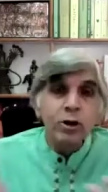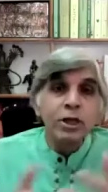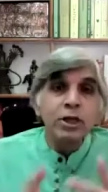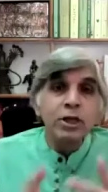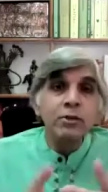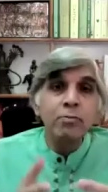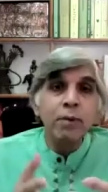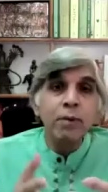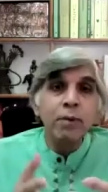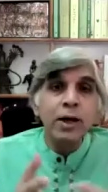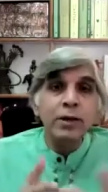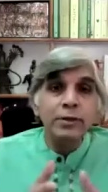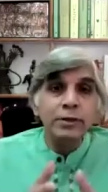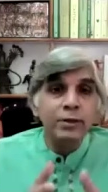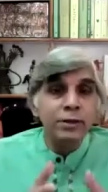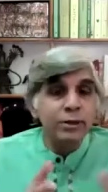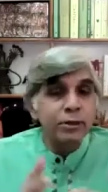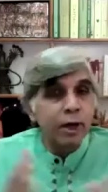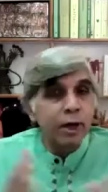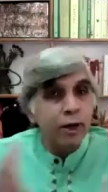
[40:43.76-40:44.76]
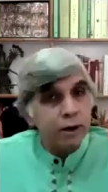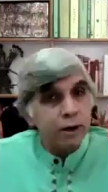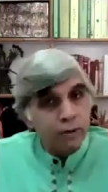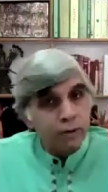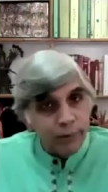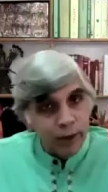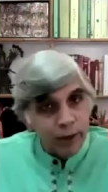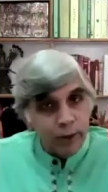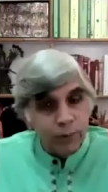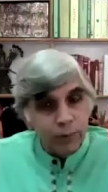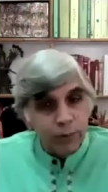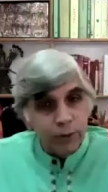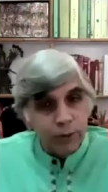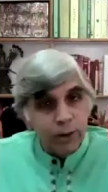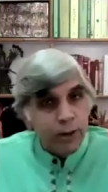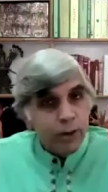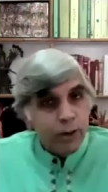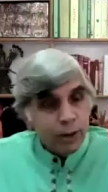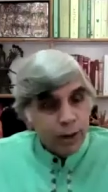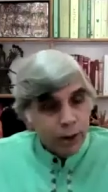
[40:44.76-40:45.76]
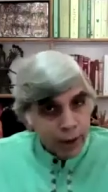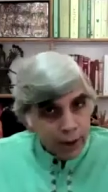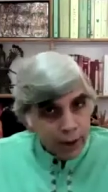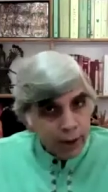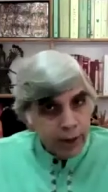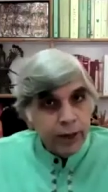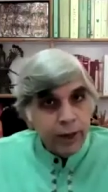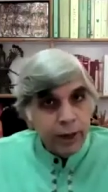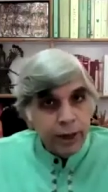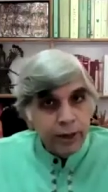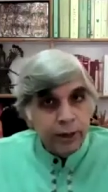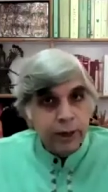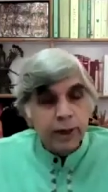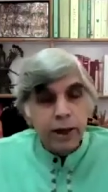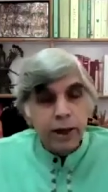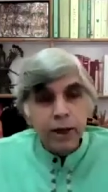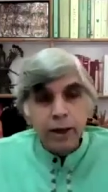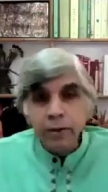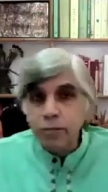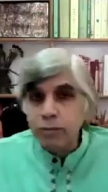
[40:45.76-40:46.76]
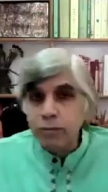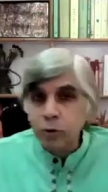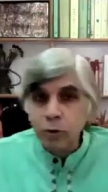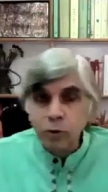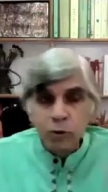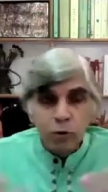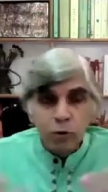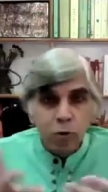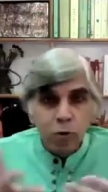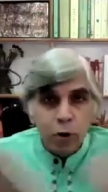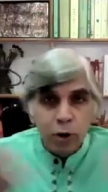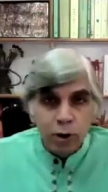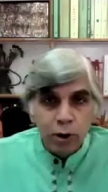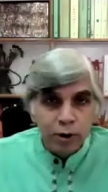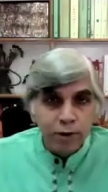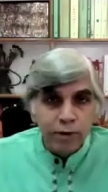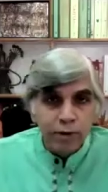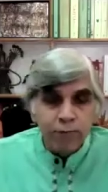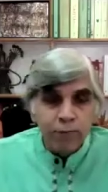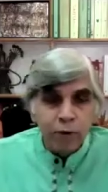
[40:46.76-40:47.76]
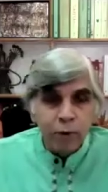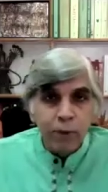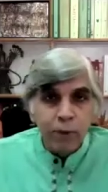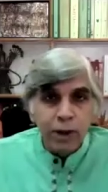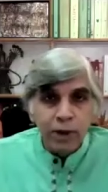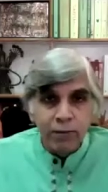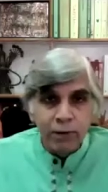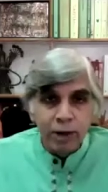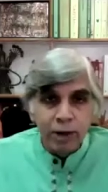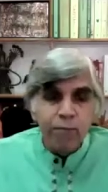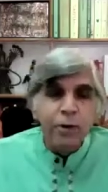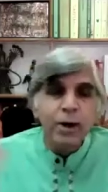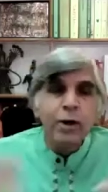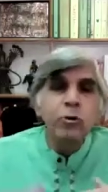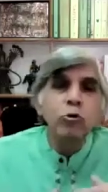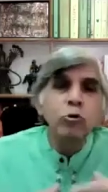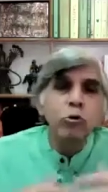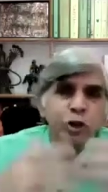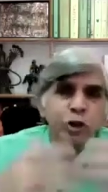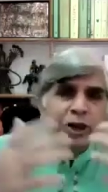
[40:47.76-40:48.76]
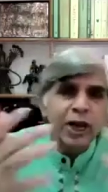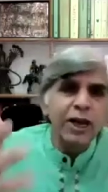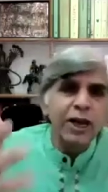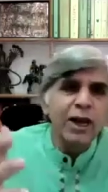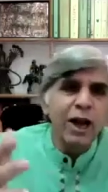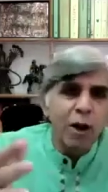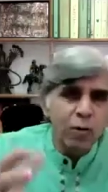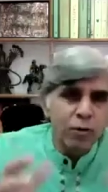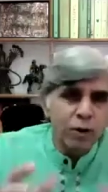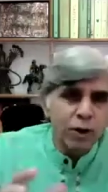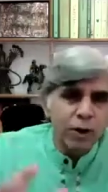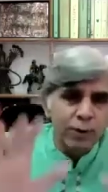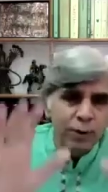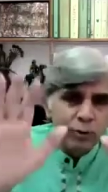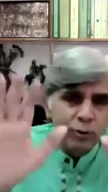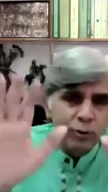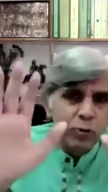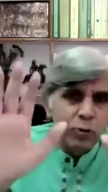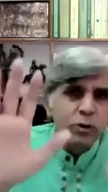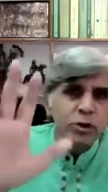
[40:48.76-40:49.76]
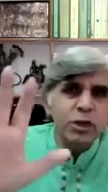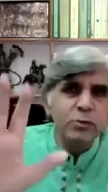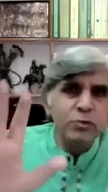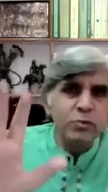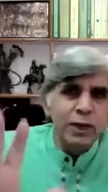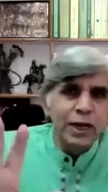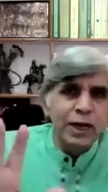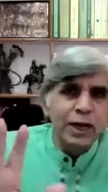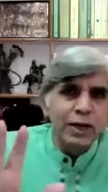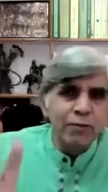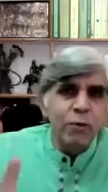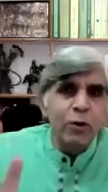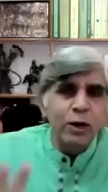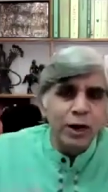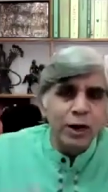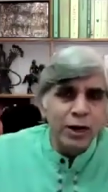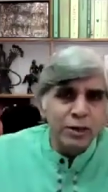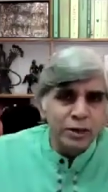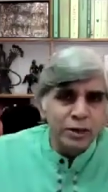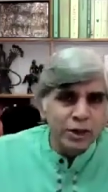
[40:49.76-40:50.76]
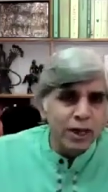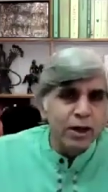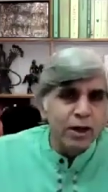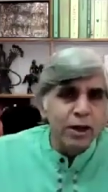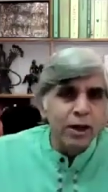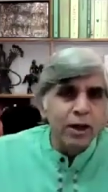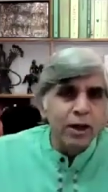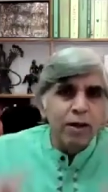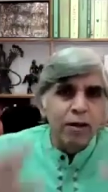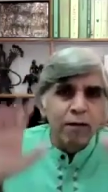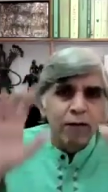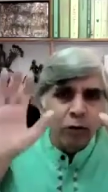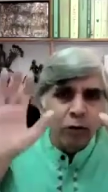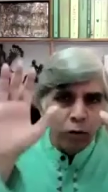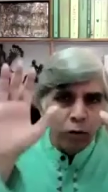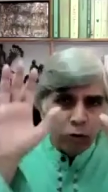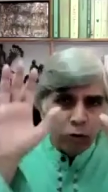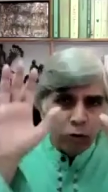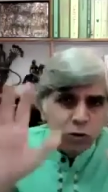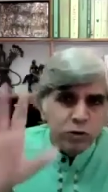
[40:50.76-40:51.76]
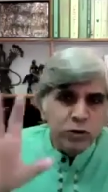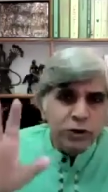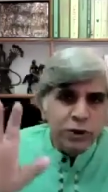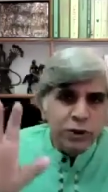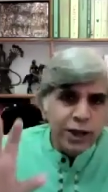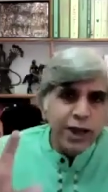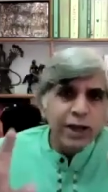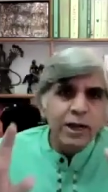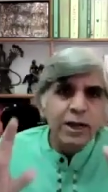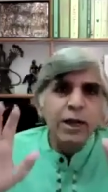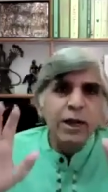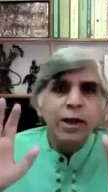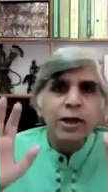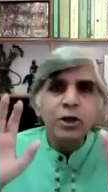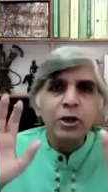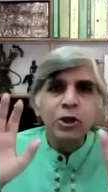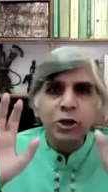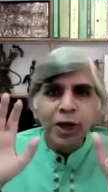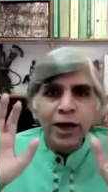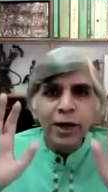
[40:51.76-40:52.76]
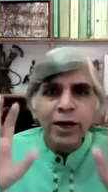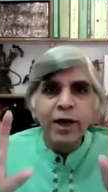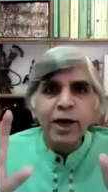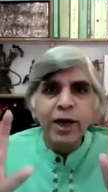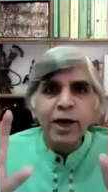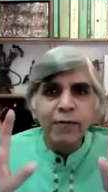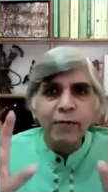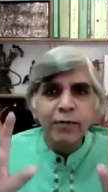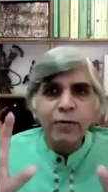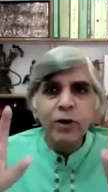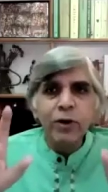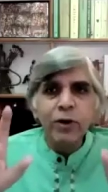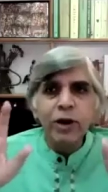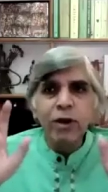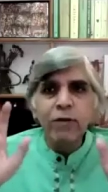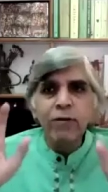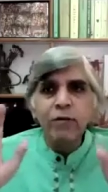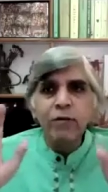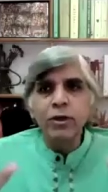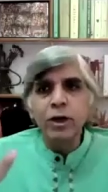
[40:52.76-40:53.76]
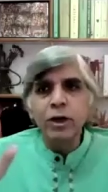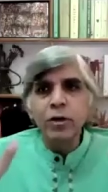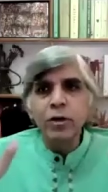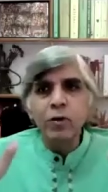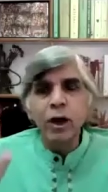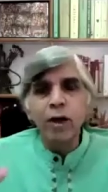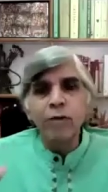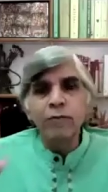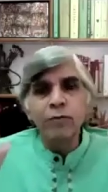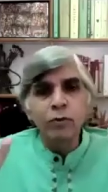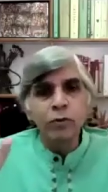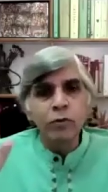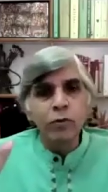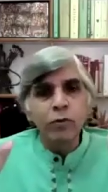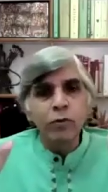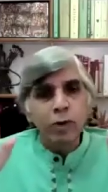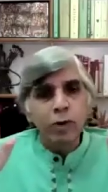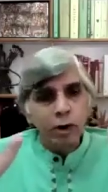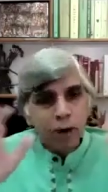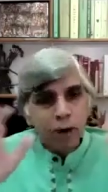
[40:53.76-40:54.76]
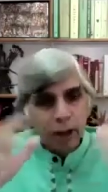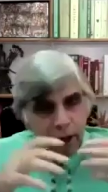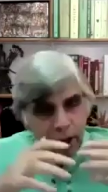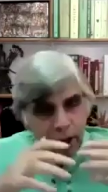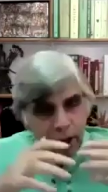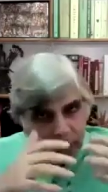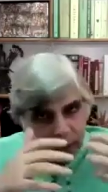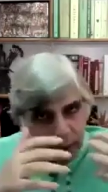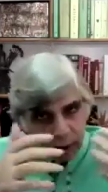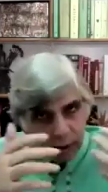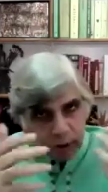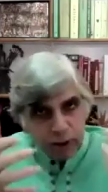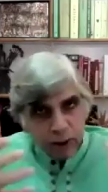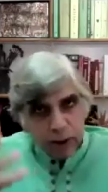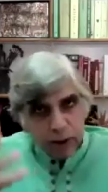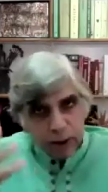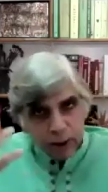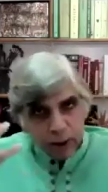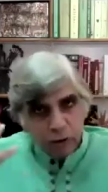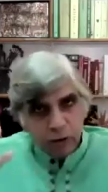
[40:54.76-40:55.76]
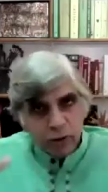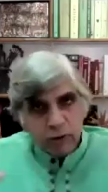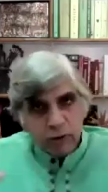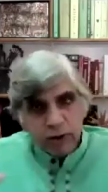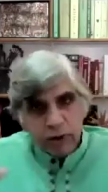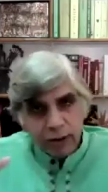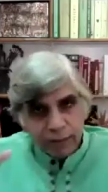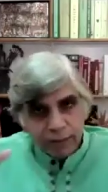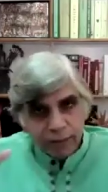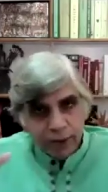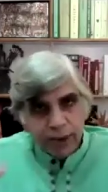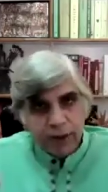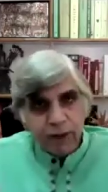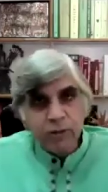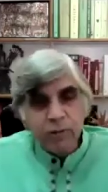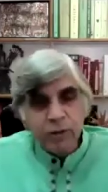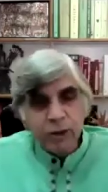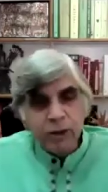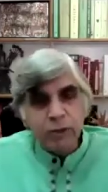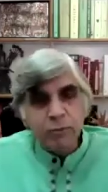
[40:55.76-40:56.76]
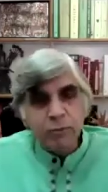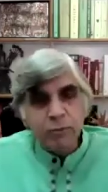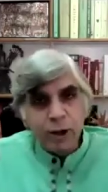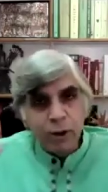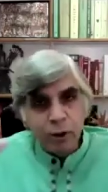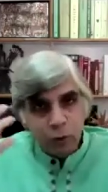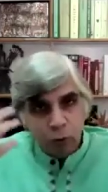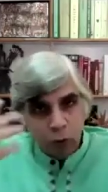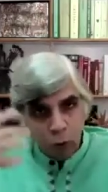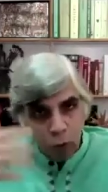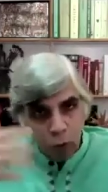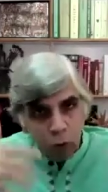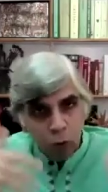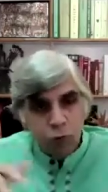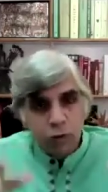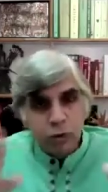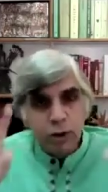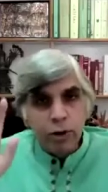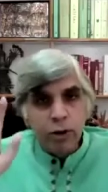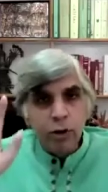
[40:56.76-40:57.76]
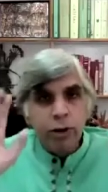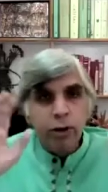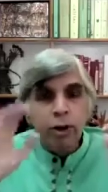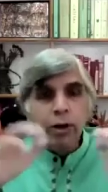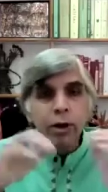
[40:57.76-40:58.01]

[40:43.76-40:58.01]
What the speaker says: these masks are available in India. You could order them from anywhere, but do check out. I mean, don't just believe what I say. For your own sake, check carefully everything you have to, and let yourself be convinced by your own